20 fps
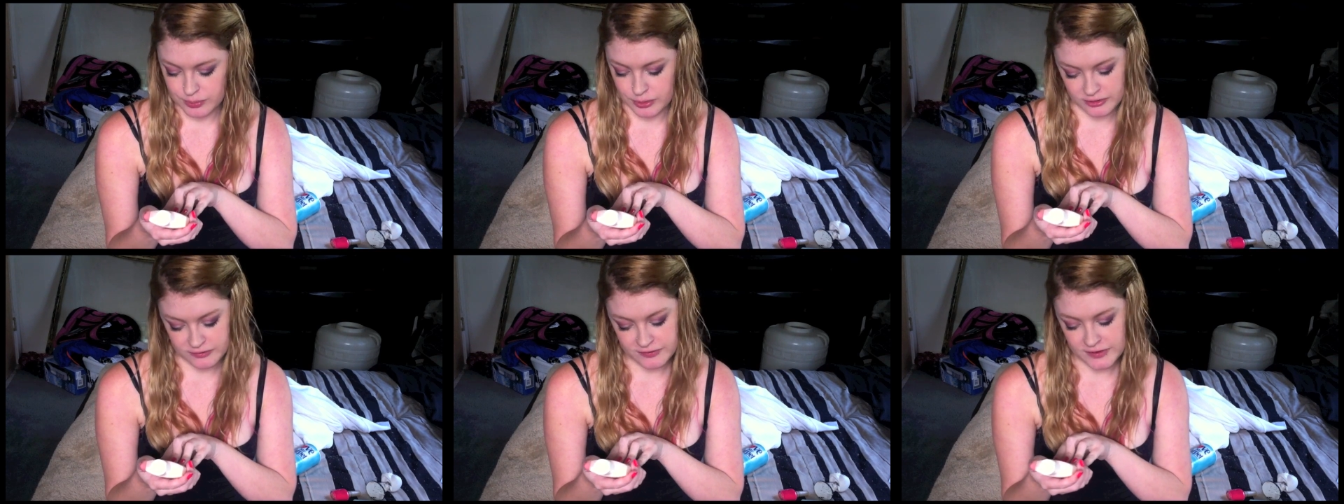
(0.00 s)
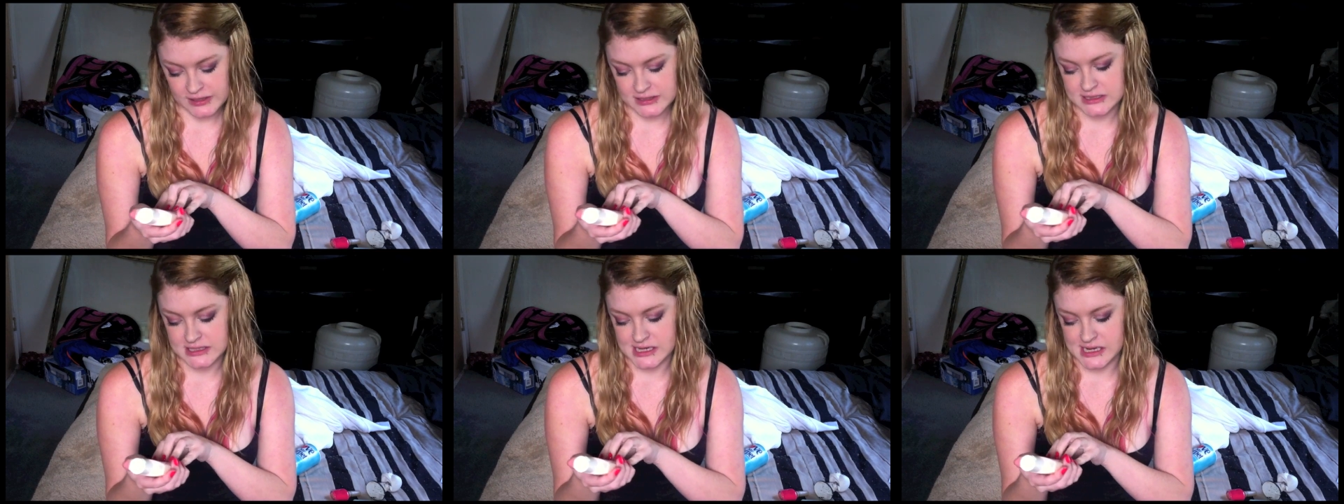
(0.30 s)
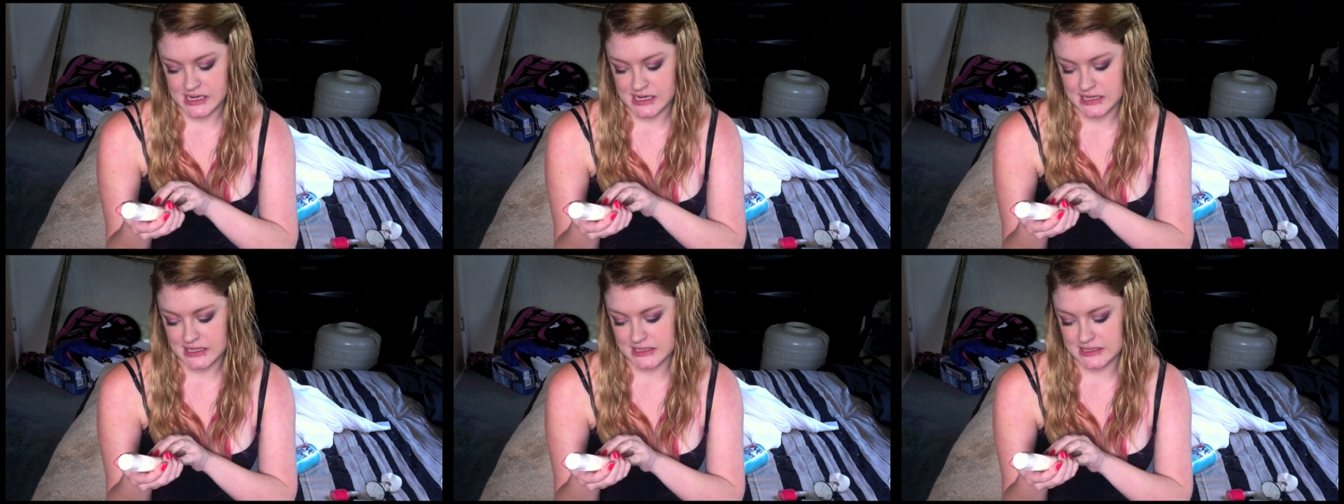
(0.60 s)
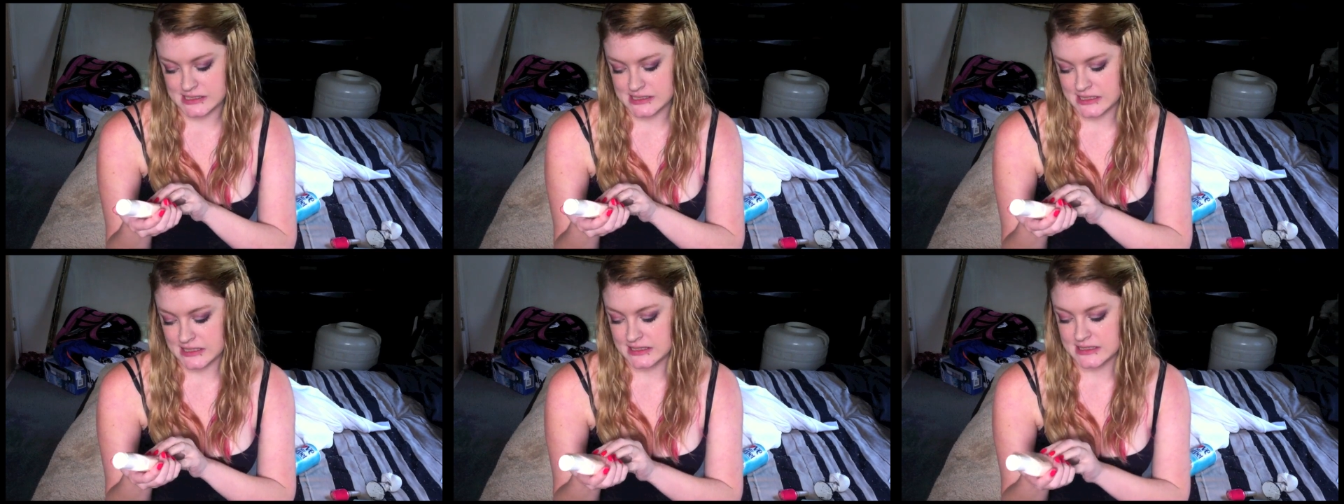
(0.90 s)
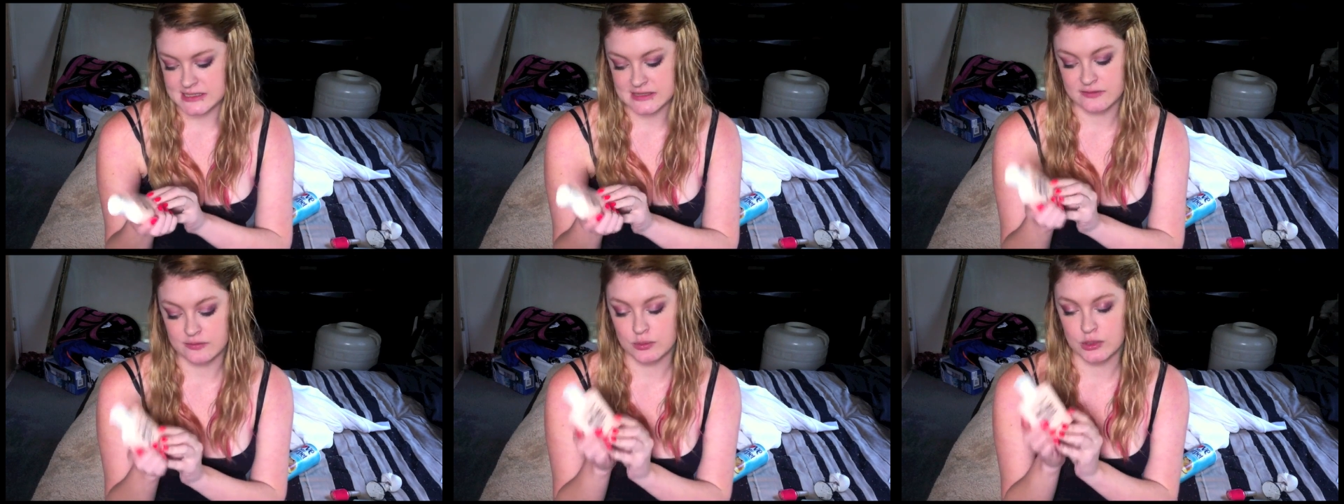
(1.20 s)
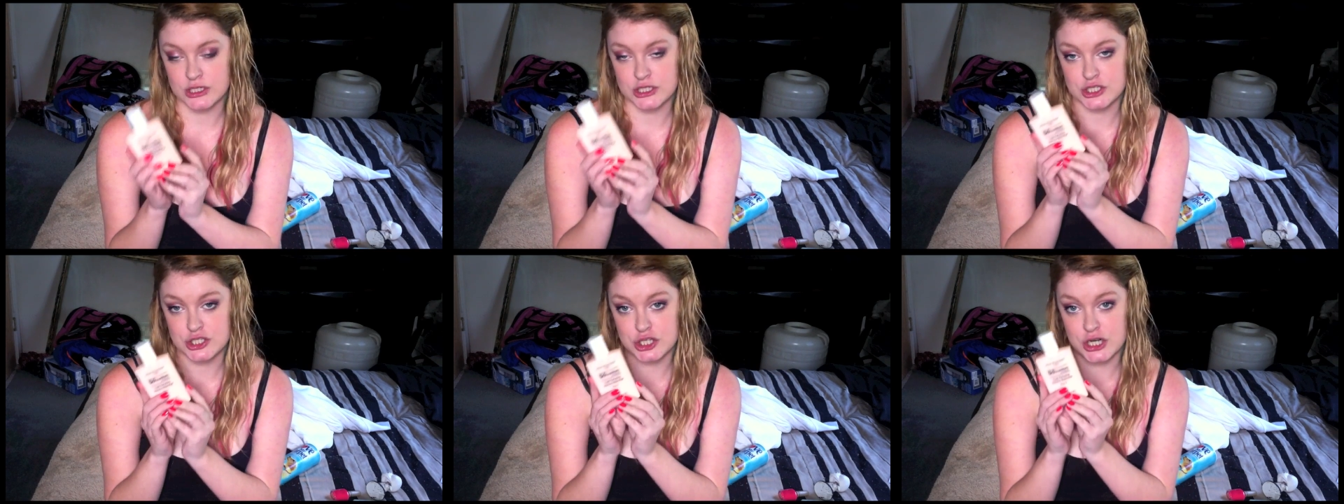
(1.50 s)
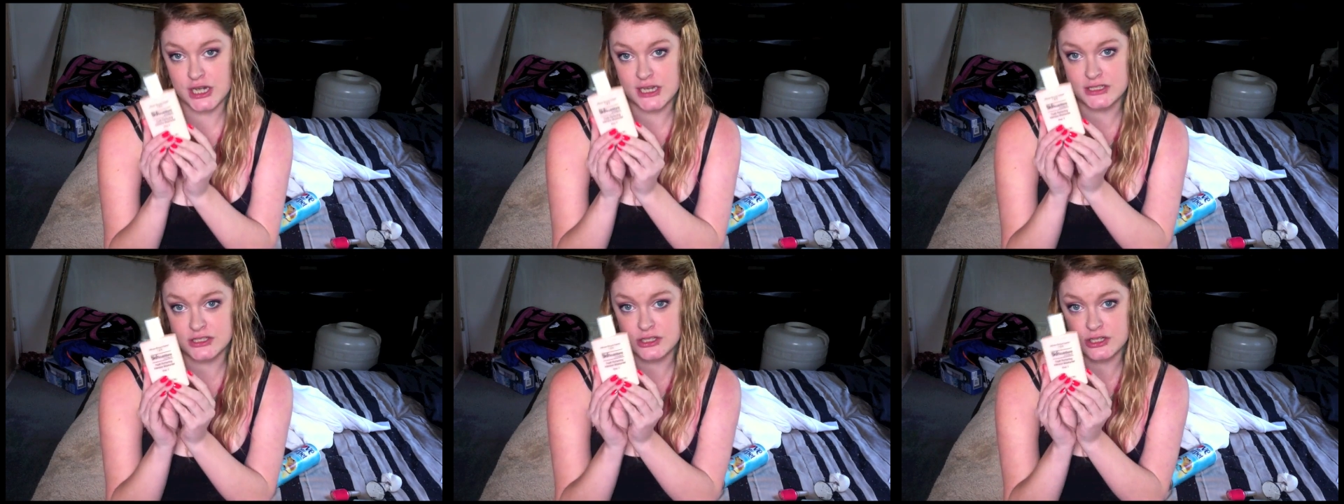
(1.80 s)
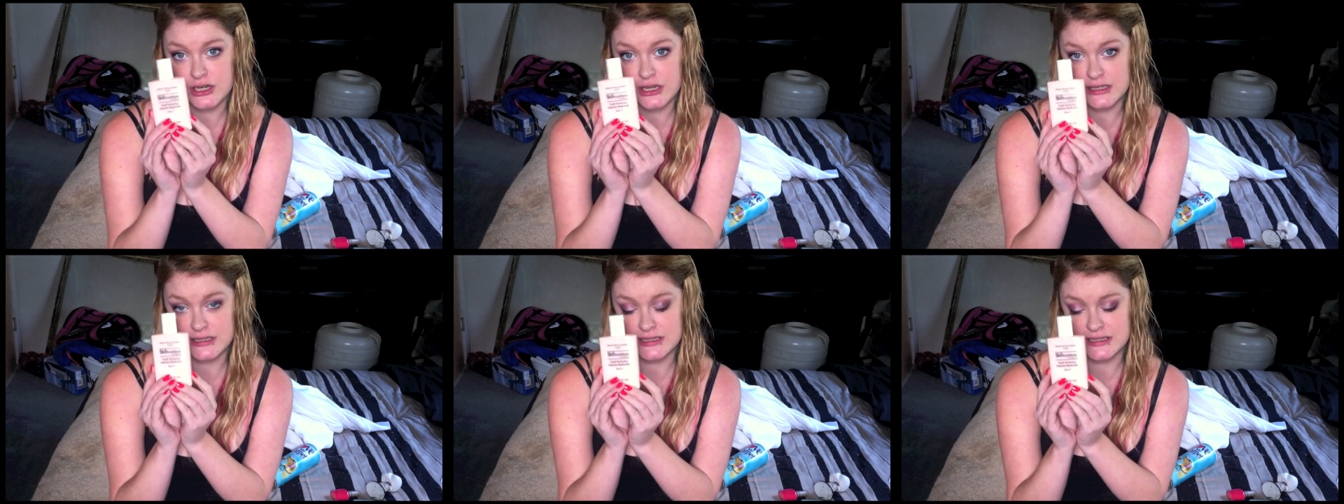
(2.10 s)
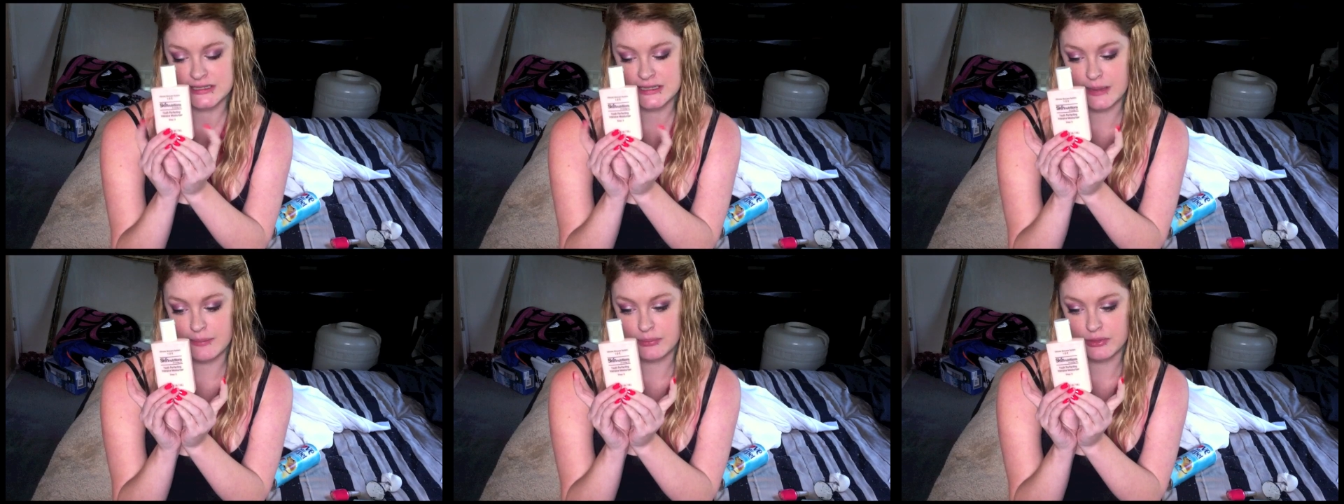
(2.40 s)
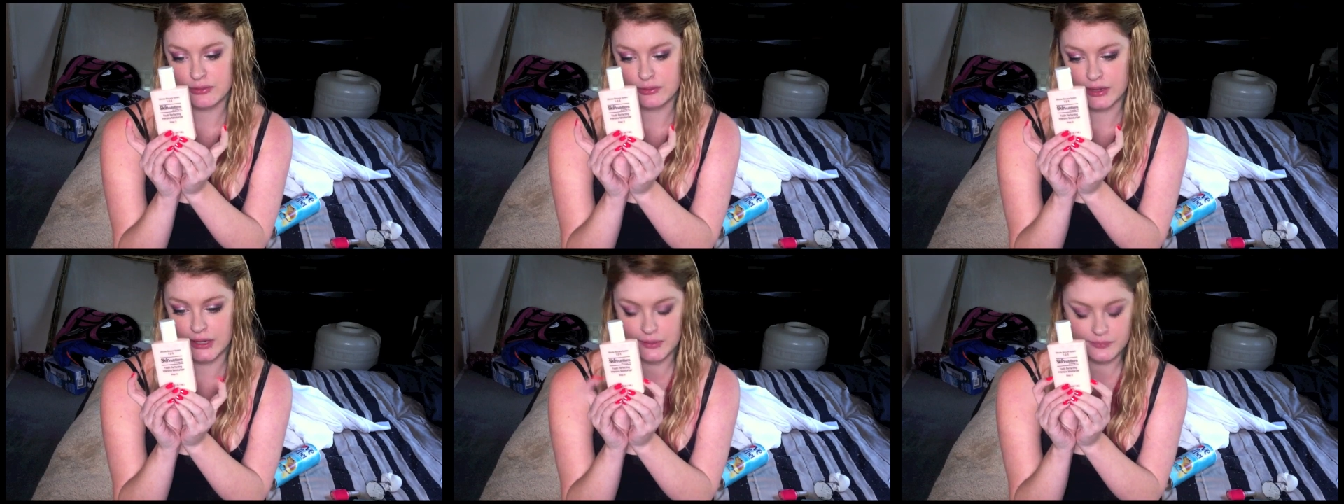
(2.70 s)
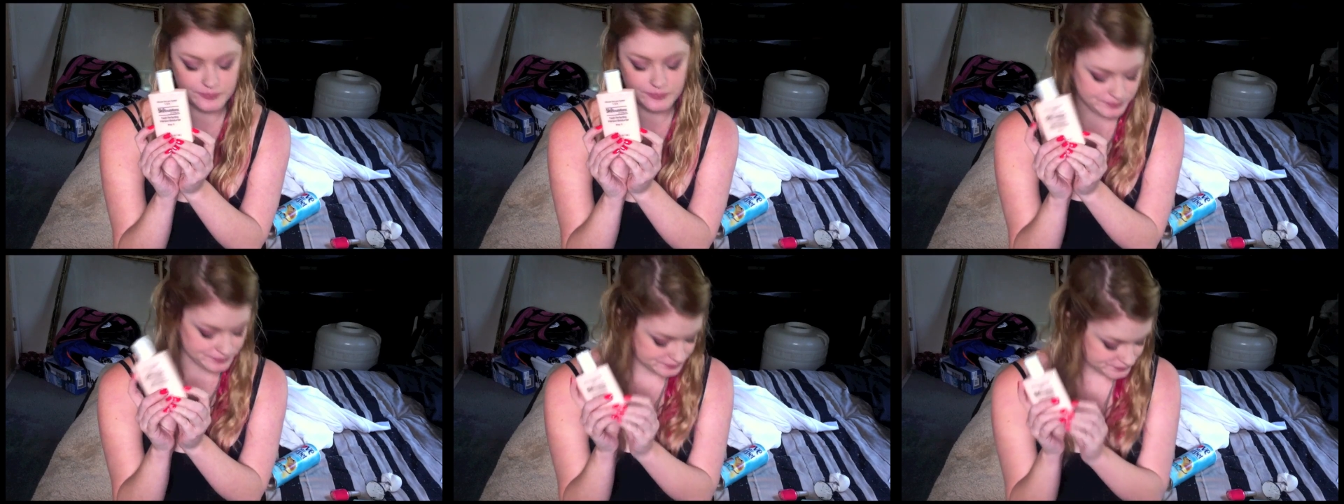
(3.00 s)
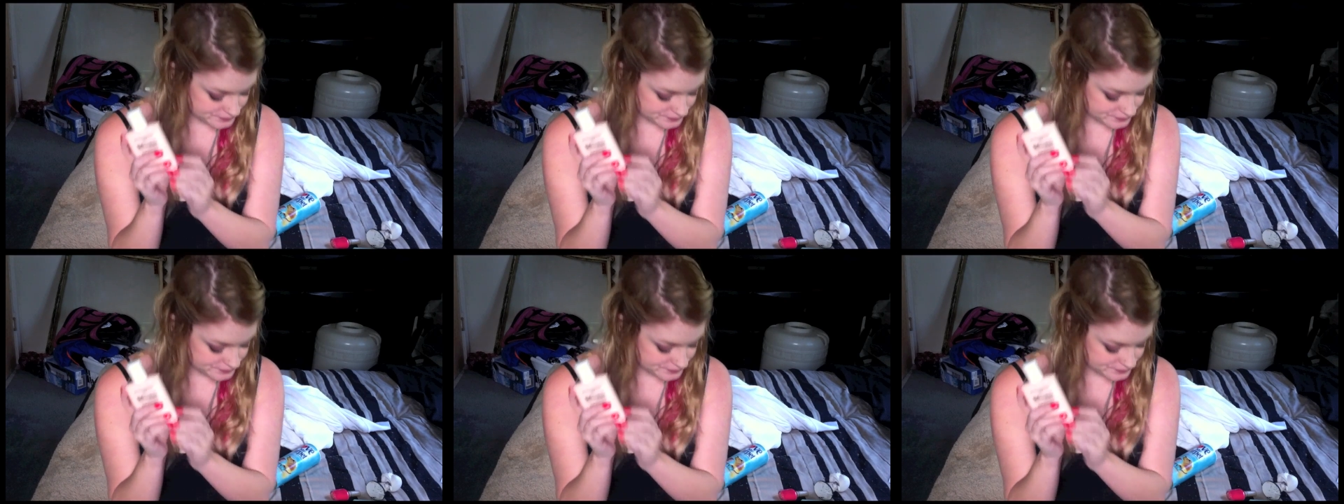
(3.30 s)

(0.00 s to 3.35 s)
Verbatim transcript: Perfecting Intensive Moisturizer as step three.